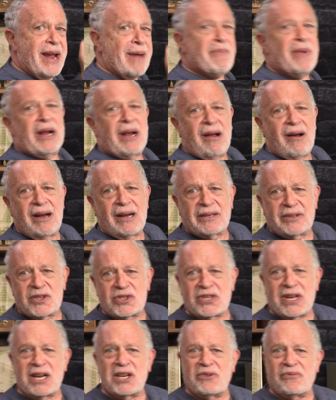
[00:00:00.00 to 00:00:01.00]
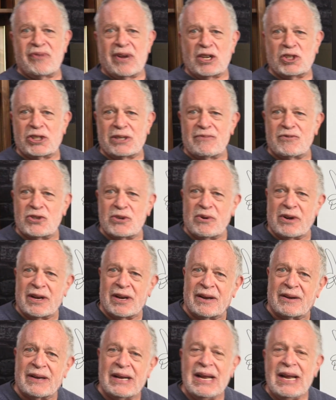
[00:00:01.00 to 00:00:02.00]
demagogue the satisfaction of tuning
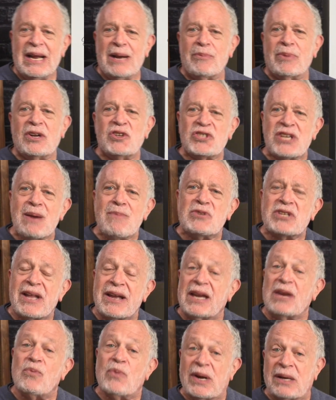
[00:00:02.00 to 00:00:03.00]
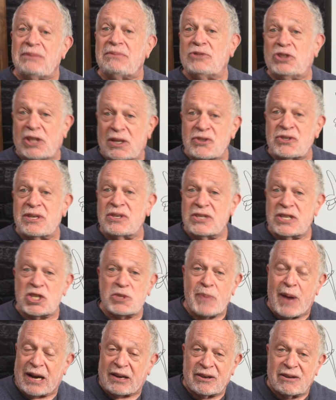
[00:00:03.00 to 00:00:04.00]
in, but it seems like it went just as
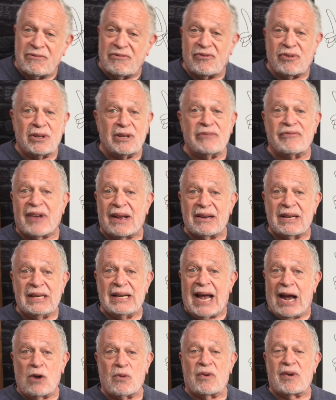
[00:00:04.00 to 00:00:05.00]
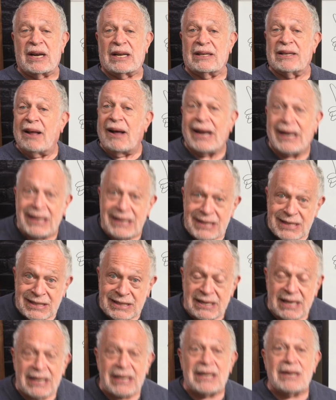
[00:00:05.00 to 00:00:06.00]
expected, full of outright
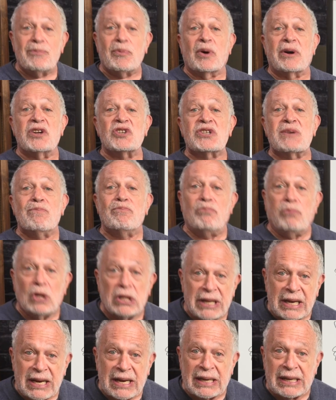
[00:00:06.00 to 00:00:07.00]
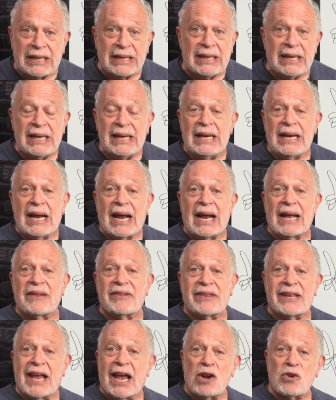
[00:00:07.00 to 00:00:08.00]
lies, partisan bullying,
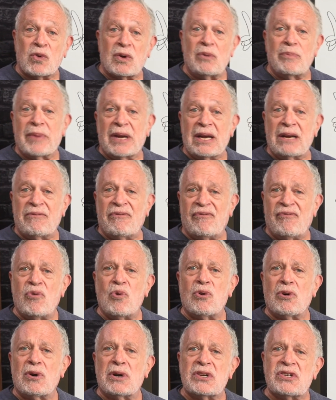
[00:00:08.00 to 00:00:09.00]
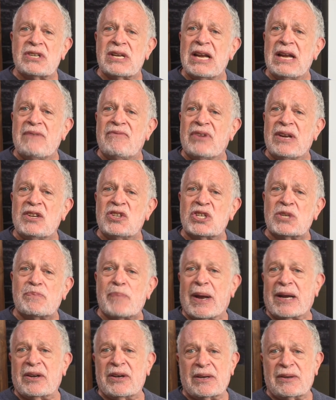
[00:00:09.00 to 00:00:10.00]
and theatrical-made four TV
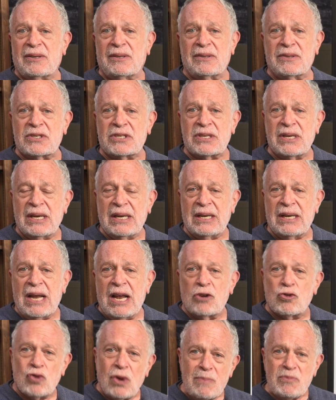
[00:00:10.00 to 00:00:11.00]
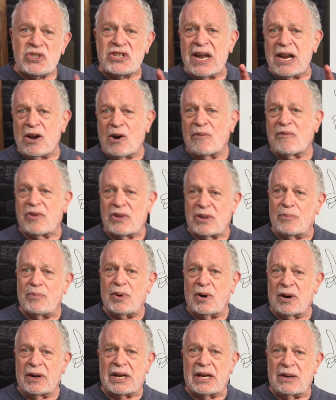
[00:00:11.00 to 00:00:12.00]
spectacles. Trump's takeover of the
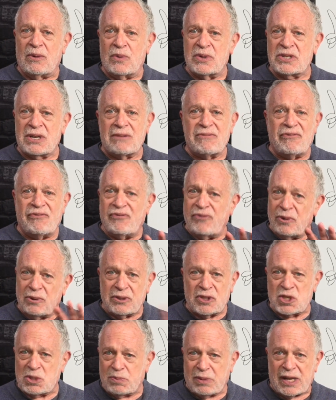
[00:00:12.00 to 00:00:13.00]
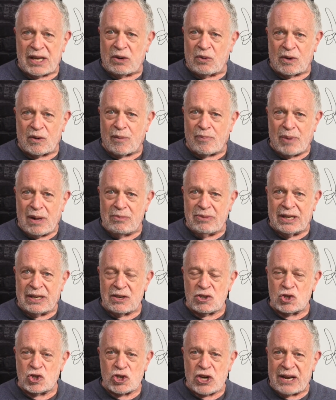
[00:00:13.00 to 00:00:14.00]
party was on full display when
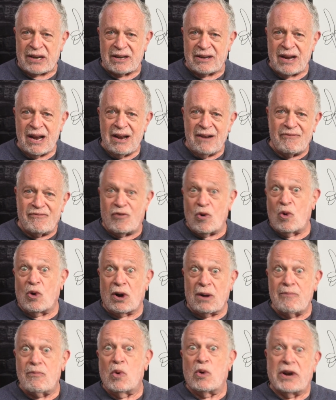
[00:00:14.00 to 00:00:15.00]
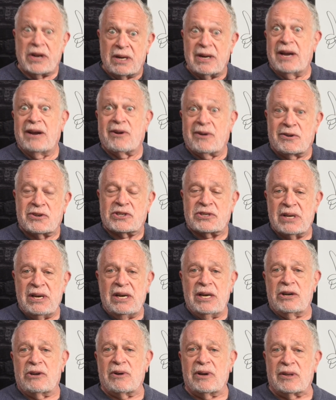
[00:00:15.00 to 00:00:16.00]
Republicans chanted four more years
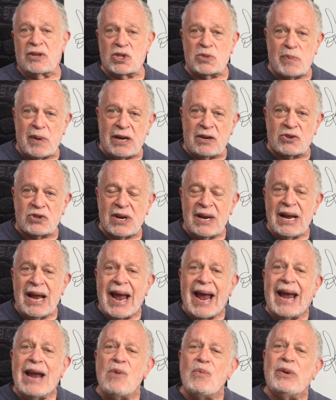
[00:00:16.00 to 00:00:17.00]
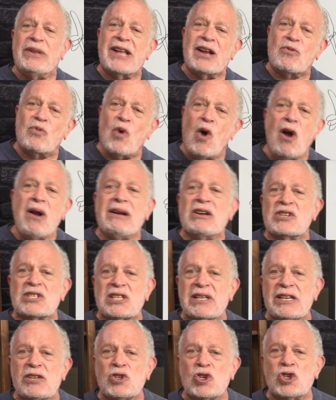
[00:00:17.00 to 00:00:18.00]
during the speech, and when they
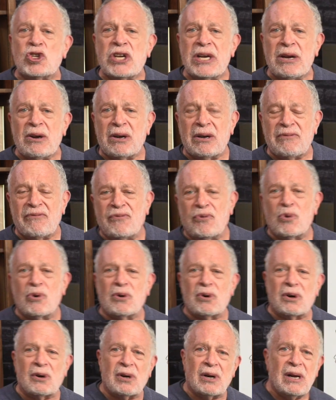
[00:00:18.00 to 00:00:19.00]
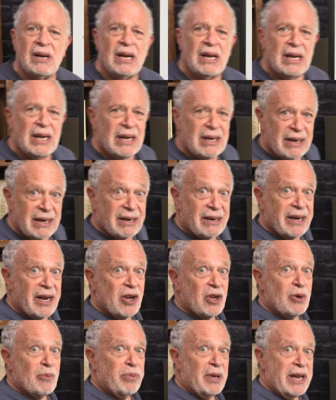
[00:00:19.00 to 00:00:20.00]
raucously cheered for,
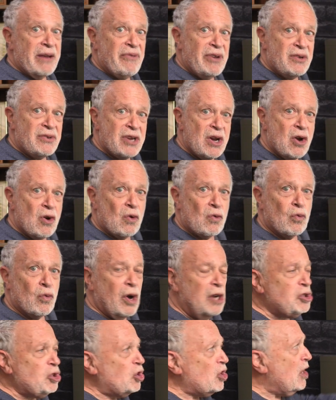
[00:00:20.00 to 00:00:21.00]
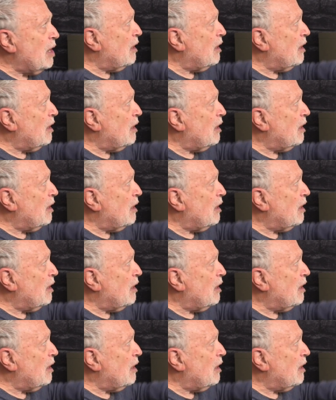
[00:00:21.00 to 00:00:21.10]
can you believe it, Rush